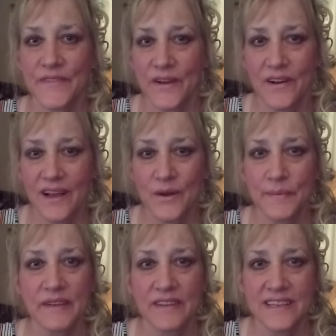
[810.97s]
So I
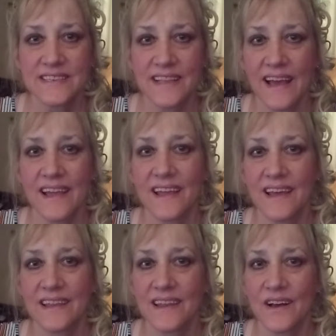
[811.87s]
hope you have a nice
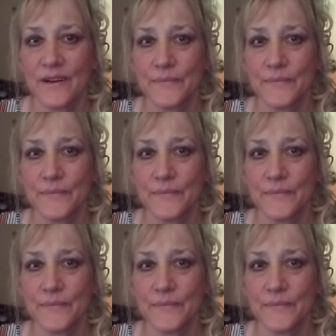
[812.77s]
day, and